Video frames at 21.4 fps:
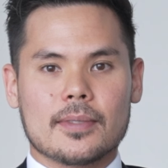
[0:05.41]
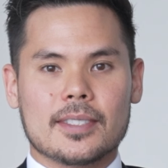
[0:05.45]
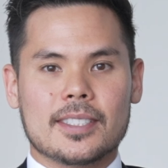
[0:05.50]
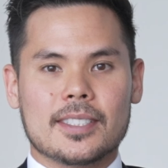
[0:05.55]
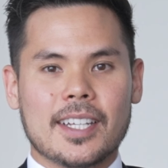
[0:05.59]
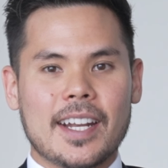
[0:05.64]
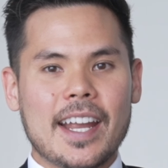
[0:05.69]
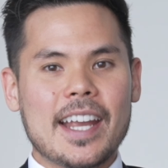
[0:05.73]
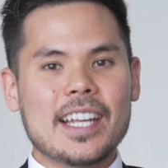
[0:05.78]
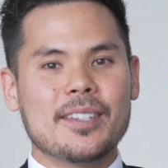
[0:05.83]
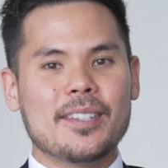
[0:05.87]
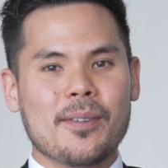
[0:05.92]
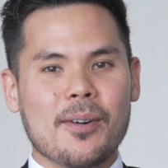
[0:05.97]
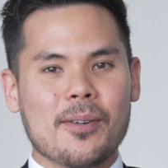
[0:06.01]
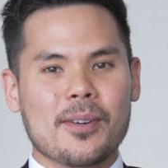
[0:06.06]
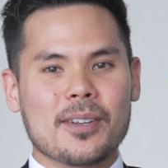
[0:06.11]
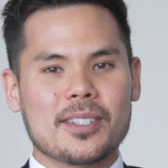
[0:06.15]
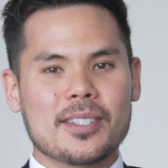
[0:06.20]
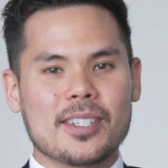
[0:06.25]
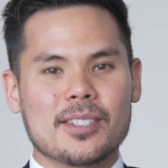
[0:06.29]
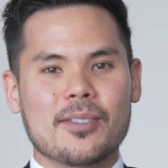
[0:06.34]
Today's
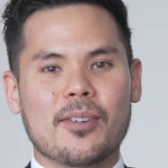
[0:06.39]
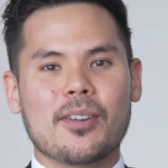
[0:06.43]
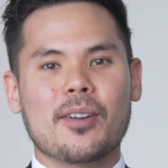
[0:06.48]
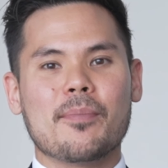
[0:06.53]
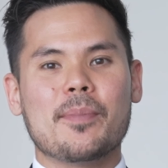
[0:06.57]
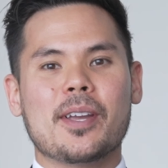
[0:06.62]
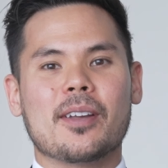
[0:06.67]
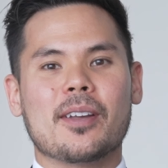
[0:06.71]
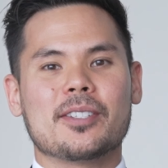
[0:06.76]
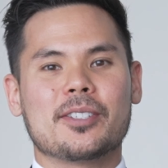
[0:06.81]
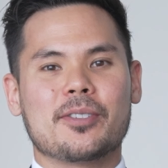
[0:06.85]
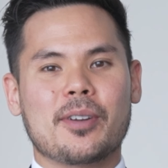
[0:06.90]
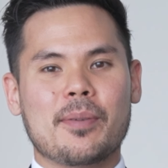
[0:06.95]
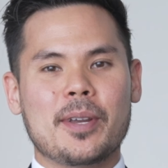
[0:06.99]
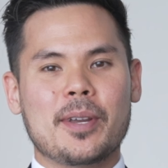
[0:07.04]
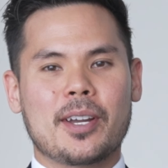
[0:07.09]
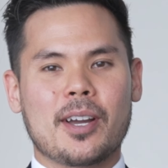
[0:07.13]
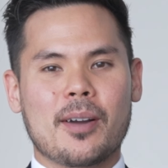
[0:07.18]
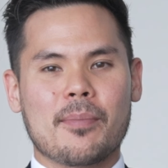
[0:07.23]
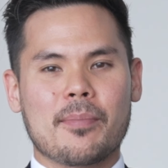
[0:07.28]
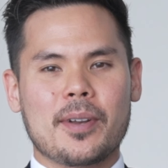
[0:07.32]
focus is going to be on
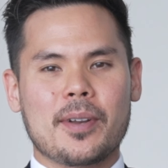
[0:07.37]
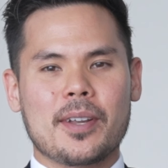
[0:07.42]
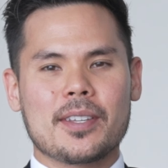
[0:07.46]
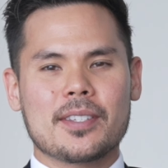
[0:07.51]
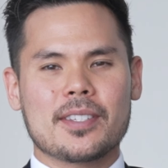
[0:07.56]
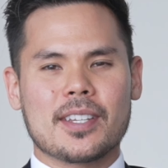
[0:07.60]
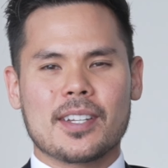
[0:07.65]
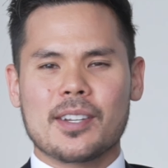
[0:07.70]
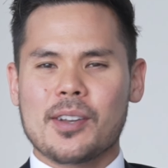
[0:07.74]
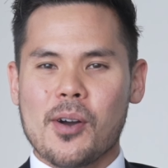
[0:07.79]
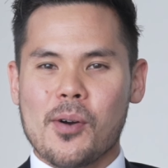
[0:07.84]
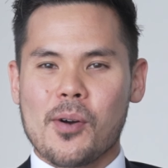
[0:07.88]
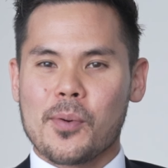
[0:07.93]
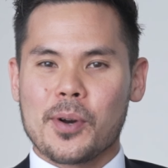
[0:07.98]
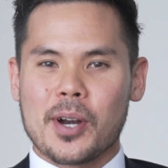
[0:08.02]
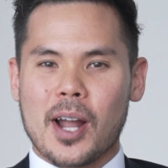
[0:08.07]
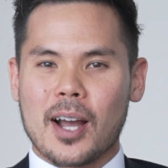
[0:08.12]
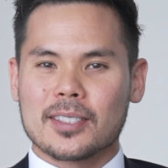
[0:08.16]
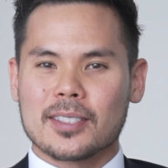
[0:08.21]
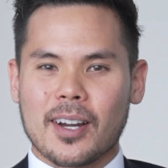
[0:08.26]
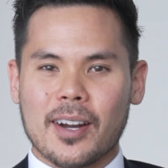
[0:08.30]
streaming companies, and no, we're
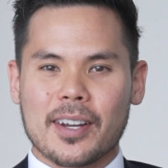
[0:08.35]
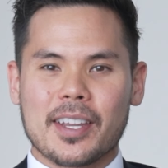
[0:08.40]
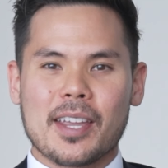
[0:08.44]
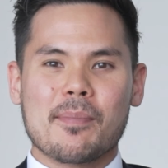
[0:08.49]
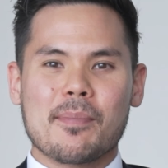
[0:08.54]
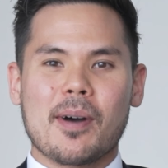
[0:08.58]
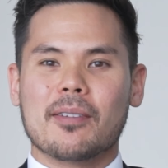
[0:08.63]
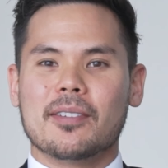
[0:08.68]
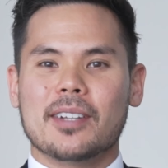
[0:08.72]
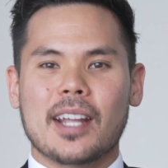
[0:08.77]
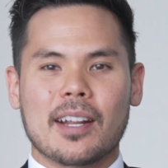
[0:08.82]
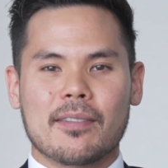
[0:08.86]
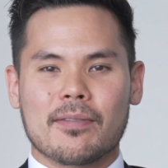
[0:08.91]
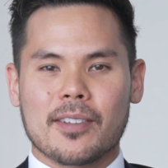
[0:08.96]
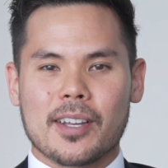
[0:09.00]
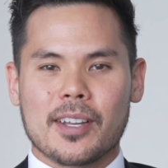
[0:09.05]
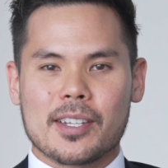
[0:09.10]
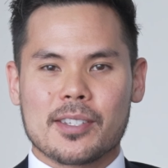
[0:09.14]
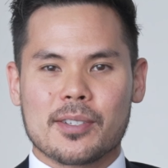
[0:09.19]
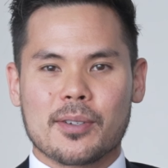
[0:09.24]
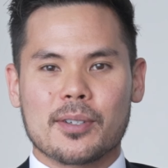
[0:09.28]
not talking about
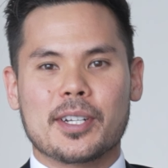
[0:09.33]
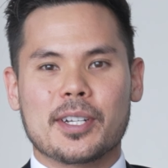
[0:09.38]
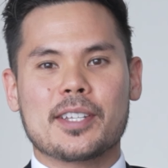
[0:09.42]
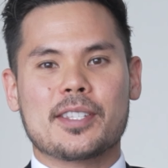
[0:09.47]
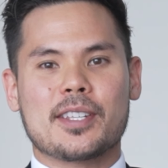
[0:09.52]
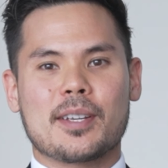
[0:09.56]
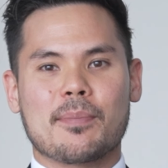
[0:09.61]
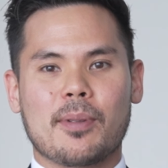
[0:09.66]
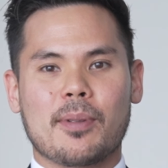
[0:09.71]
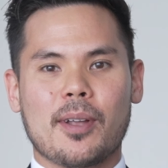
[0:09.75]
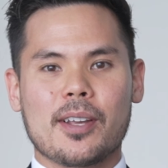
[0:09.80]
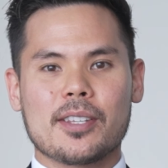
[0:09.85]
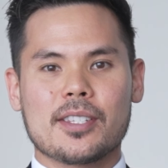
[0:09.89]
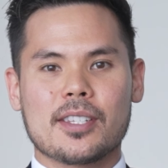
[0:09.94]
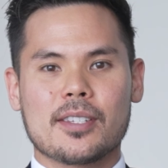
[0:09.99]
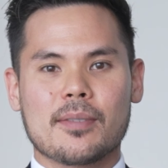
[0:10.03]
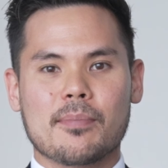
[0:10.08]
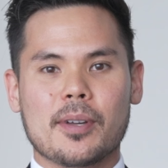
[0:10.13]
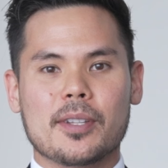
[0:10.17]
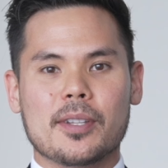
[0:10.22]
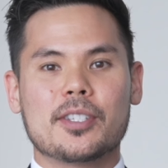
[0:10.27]
Netflix or Disney+,
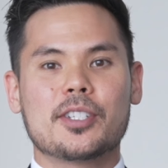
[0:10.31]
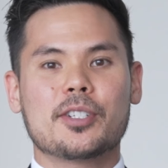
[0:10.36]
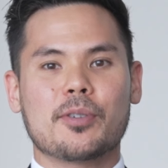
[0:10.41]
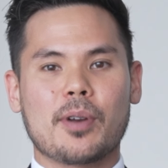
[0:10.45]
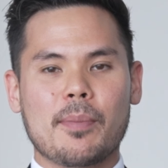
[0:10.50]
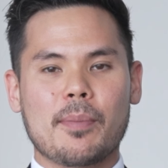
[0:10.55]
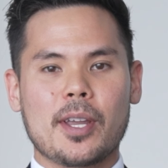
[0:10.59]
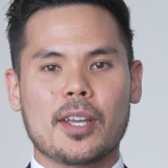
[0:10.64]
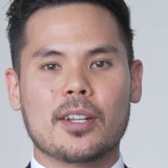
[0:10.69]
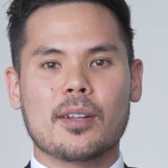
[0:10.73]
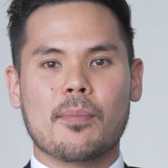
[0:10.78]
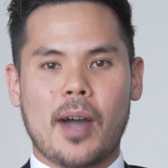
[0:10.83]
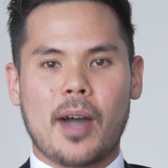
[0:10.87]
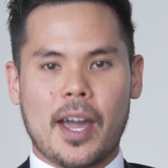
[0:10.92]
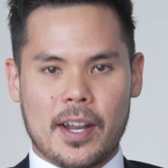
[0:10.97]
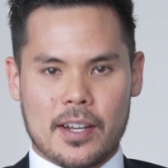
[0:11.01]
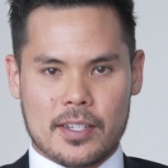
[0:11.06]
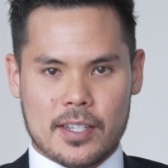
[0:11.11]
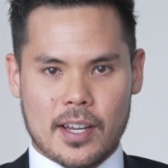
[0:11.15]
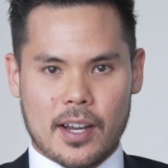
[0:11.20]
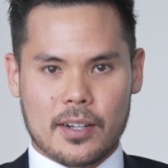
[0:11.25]
but streaming in the
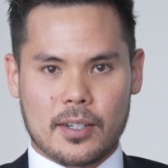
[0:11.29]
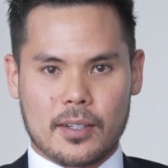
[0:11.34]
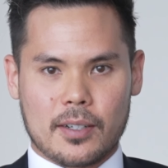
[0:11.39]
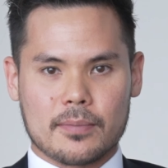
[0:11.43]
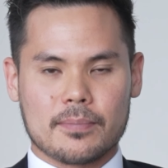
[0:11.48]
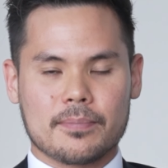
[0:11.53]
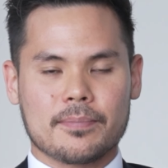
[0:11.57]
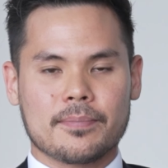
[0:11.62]
mining sector.